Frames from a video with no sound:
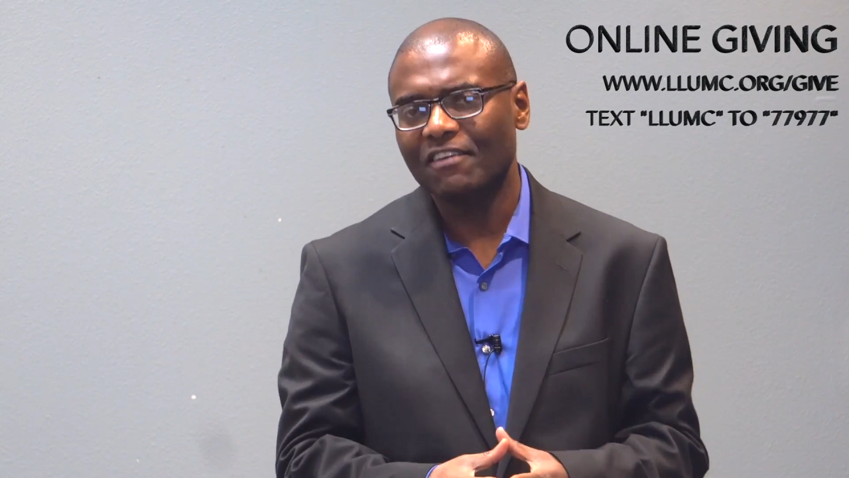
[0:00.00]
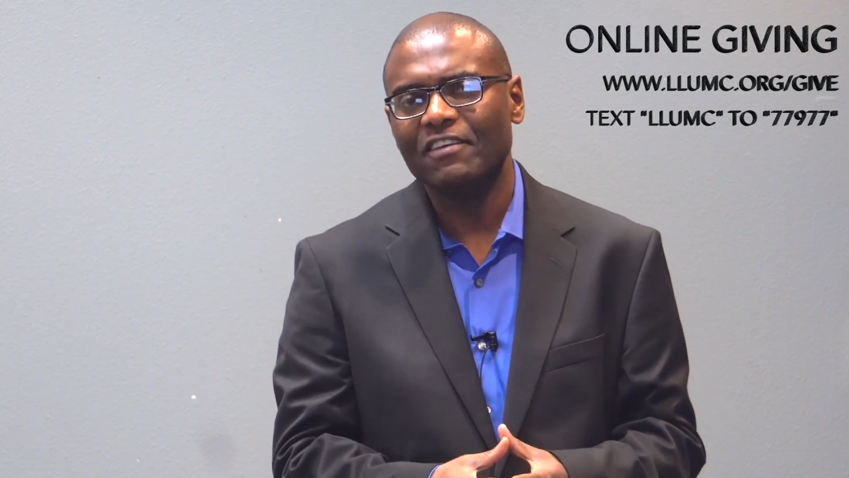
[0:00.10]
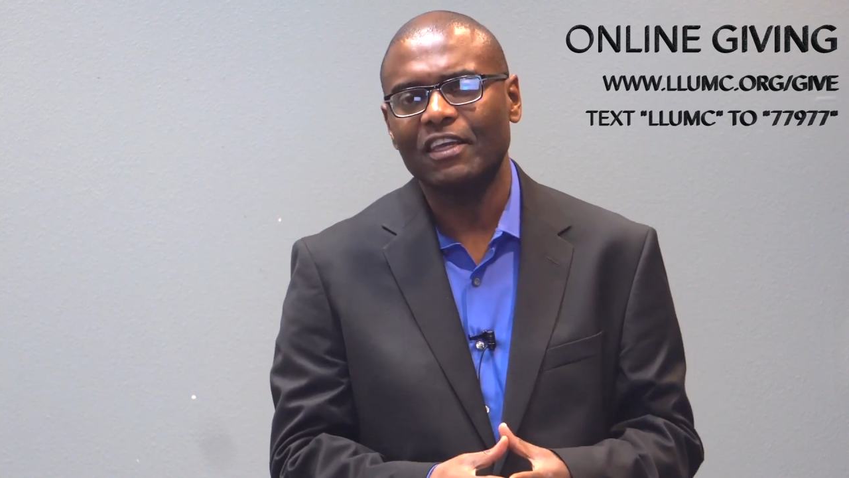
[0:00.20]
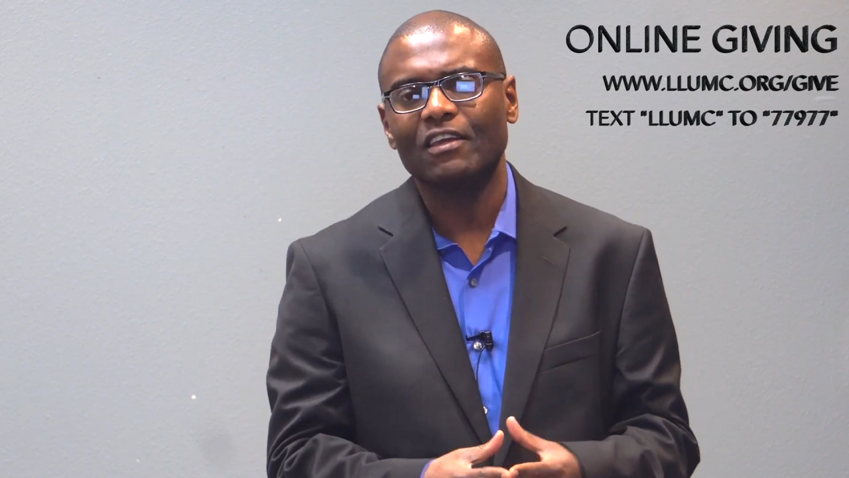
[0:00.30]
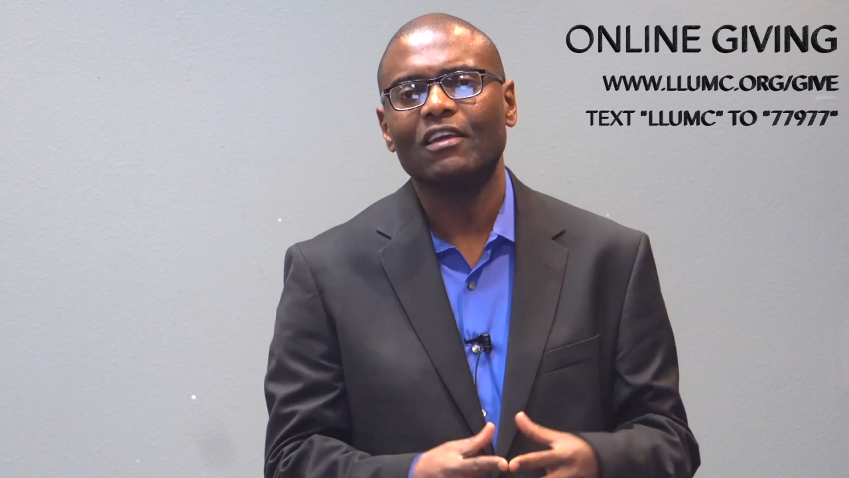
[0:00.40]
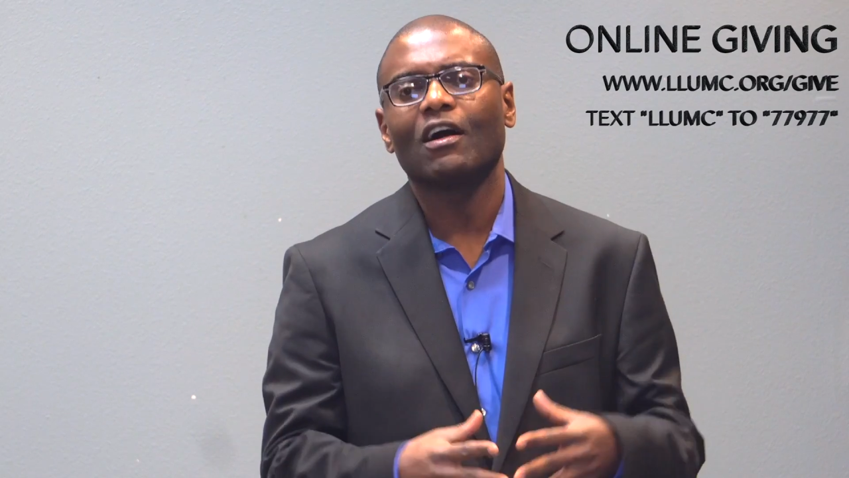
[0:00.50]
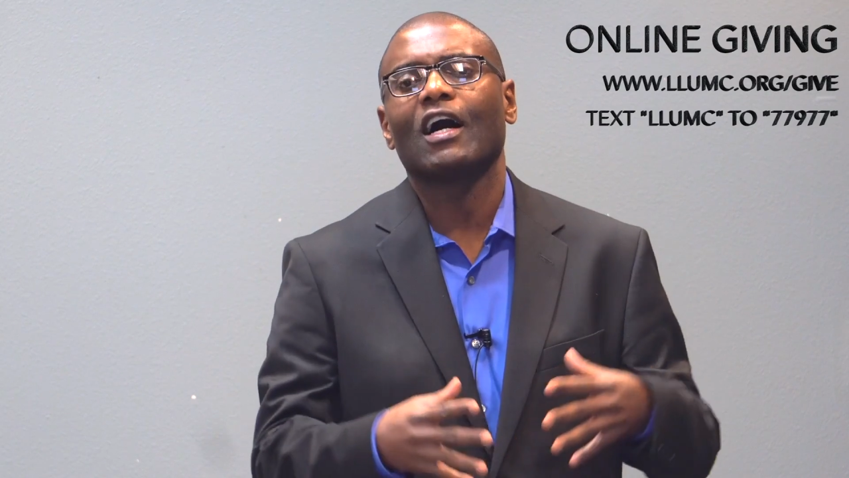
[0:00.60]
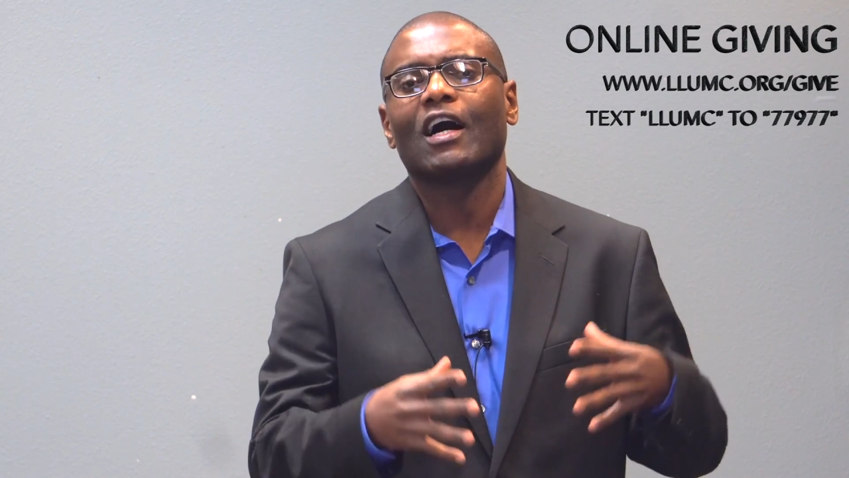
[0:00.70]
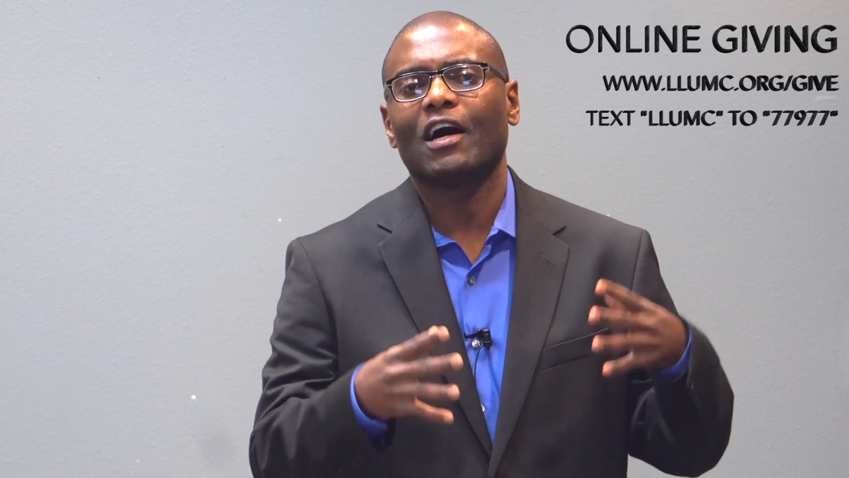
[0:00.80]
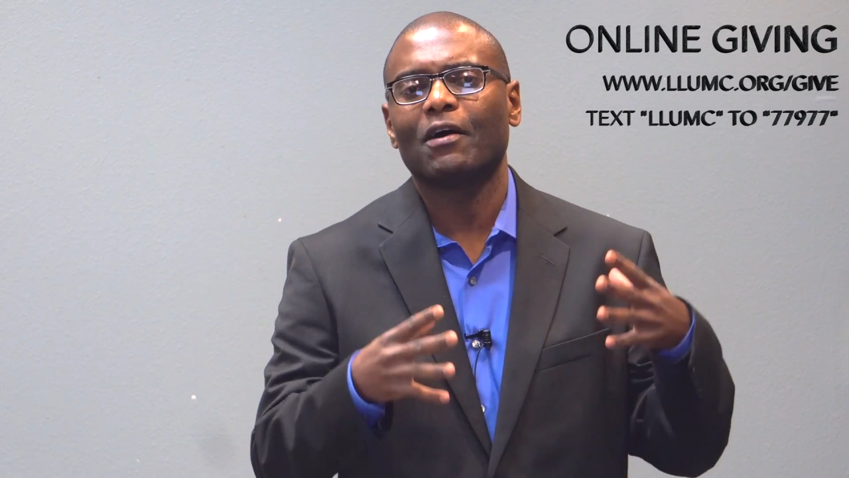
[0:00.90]
giving
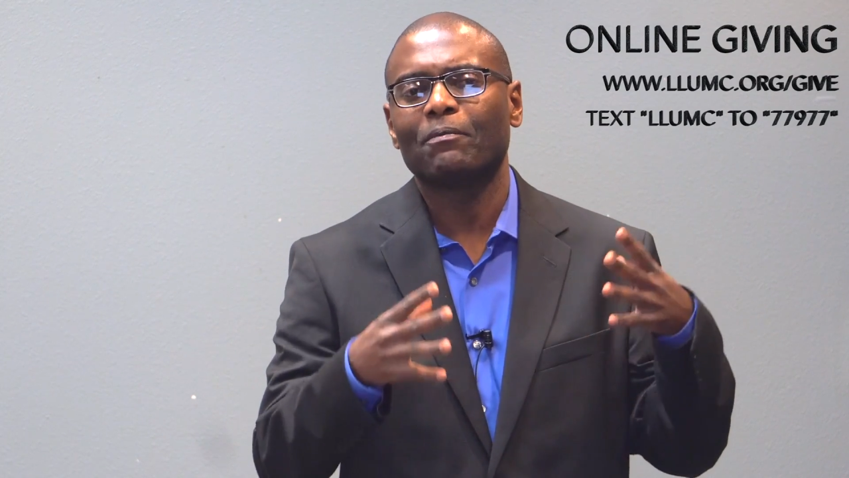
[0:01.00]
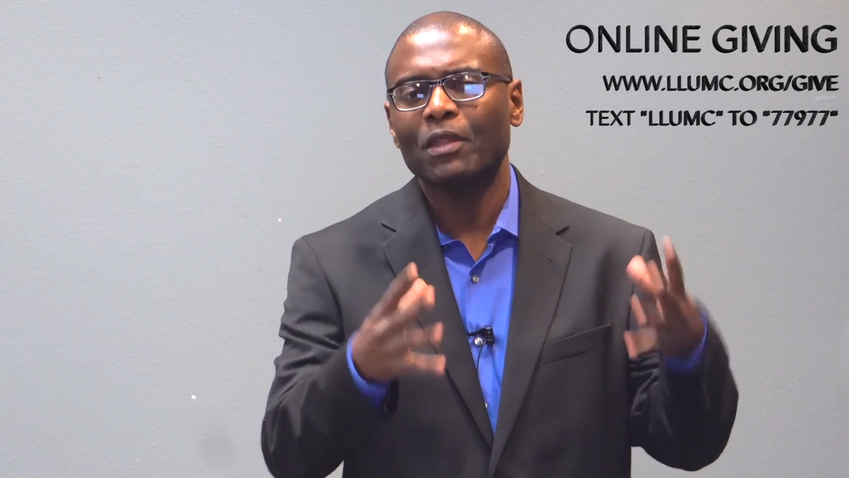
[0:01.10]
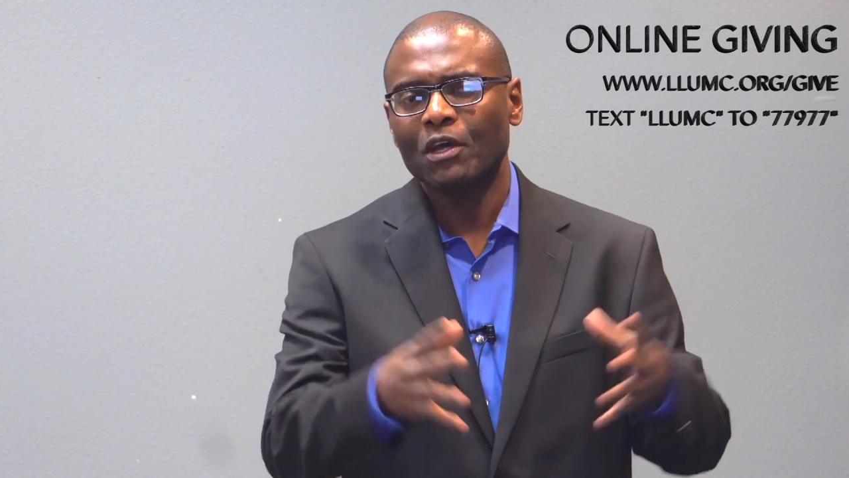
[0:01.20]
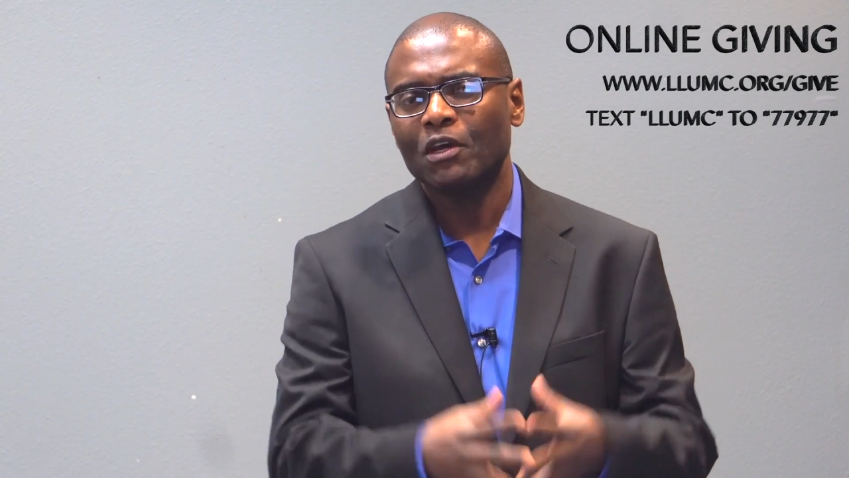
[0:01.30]
uh,